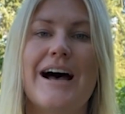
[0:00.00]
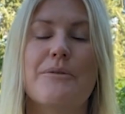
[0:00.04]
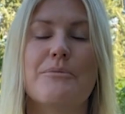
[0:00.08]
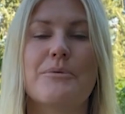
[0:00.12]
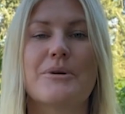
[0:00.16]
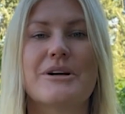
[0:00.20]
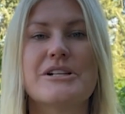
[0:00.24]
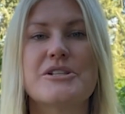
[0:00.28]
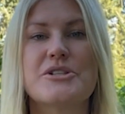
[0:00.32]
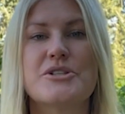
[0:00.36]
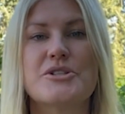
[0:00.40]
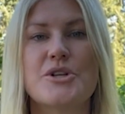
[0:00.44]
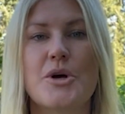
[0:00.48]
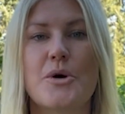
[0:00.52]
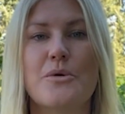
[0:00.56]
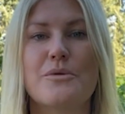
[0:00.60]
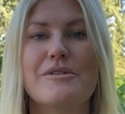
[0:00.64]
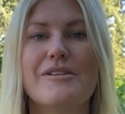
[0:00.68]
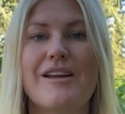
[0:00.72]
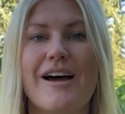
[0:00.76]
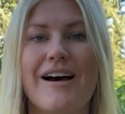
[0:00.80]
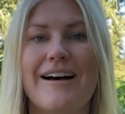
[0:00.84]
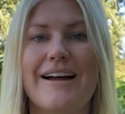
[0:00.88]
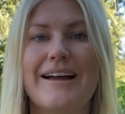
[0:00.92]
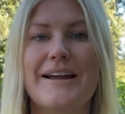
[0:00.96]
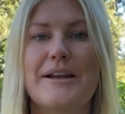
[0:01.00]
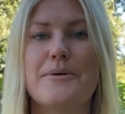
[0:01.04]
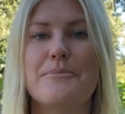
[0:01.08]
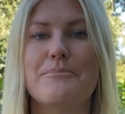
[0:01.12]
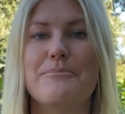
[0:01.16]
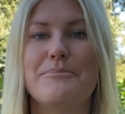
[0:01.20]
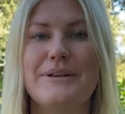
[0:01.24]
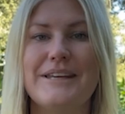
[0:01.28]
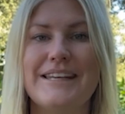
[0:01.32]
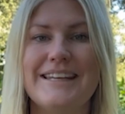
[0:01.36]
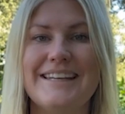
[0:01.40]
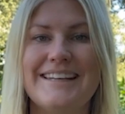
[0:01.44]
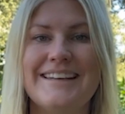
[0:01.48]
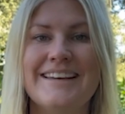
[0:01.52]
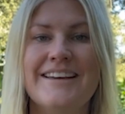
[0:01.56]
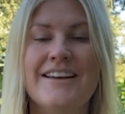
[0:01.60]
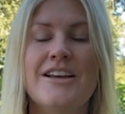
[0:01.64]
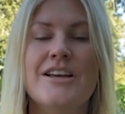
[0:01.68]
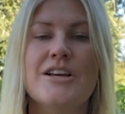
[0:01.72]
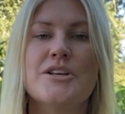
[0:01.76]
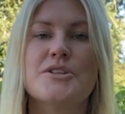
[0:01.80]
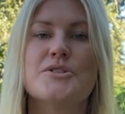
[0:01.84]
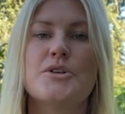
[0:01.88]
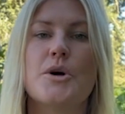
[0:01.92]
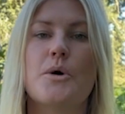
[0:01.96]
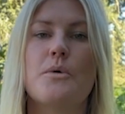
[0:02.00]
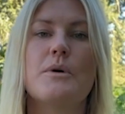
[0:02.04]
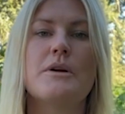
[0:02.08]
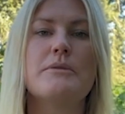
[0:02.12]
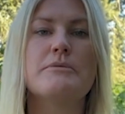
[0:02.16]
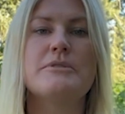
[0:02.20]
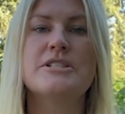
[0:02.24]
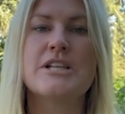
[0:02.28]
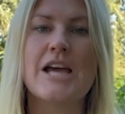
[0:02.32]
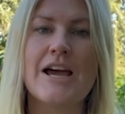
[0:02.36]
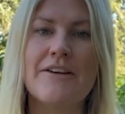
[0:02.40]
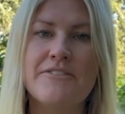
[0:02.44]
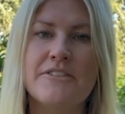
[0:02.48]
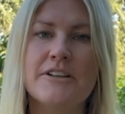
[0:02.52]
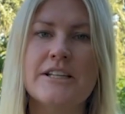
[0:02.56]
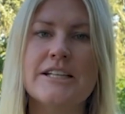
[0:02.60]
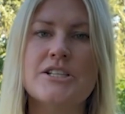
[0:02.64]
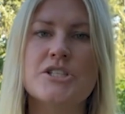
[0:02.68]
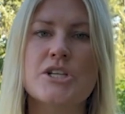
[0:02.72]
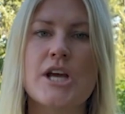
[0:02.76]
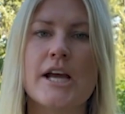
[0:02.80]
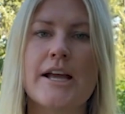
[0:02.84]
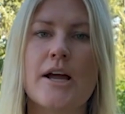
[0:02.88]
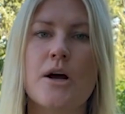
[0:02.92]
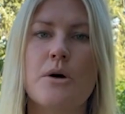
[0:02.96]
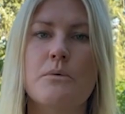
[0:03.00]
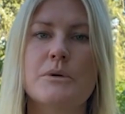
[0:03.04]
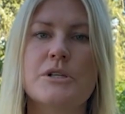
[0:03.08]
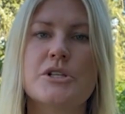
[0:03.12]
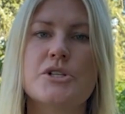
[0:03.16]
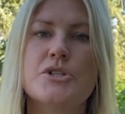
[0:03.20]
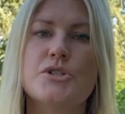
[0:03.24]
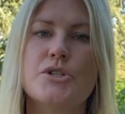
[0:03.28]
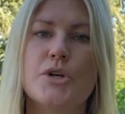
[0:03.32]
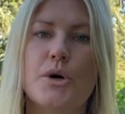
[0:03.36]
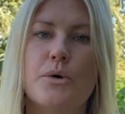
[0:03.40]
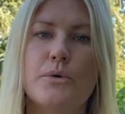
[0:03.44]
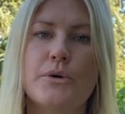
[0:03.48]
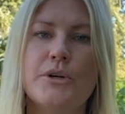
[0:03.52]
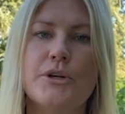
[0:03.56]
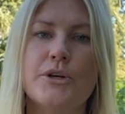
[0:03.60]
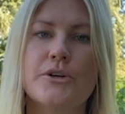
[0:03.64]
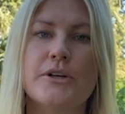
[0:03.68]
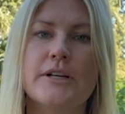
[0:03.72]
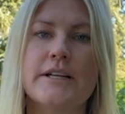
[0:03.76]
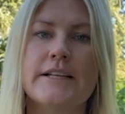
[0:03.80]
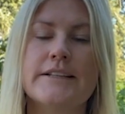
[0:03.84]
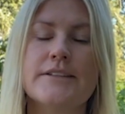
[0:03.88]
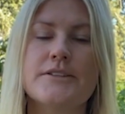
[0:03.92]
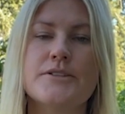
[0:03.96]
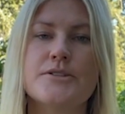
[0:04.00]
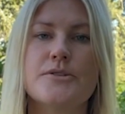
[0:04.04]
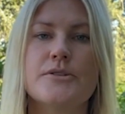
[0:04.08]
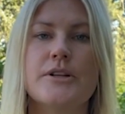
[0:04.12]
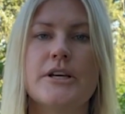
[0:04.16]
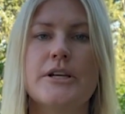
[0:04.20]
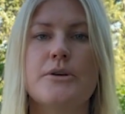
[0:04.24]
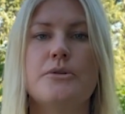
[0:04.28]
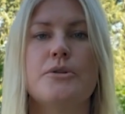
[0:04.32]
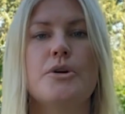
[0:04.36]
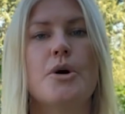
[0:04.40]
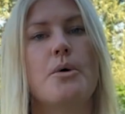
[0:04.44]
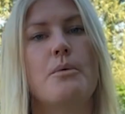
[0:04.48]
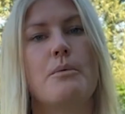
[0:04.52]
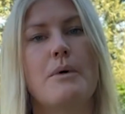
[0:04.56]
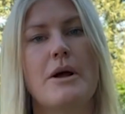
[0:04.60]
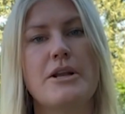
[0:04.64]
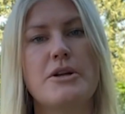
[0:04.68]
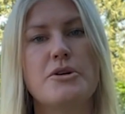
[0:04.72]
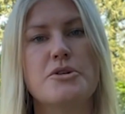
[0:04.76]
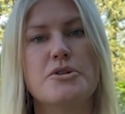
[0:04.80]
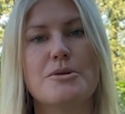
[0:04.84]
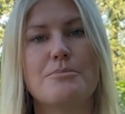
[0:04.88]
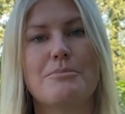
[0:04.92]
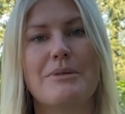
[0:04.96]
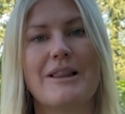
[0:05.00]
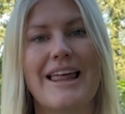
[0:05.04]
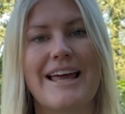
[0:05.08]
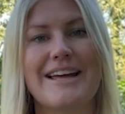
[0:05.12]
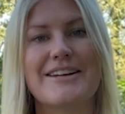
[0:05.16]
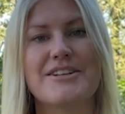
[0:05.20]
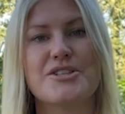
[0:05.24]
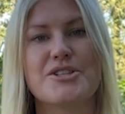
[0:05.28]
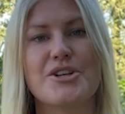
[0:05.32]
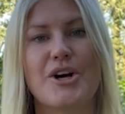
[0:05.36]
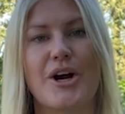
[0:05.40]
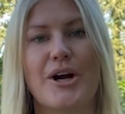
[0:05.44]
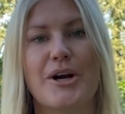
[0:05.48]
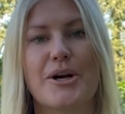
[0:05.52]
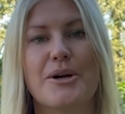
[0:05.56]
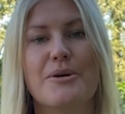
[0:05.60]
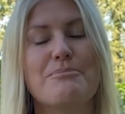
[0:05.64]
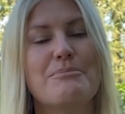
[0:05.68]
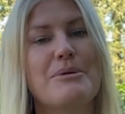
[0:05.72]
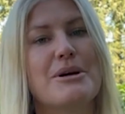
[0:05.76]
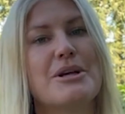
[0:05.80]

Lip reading: We're in zone 9B, so definitely check out which zone you're in so that you know when you should plant chard.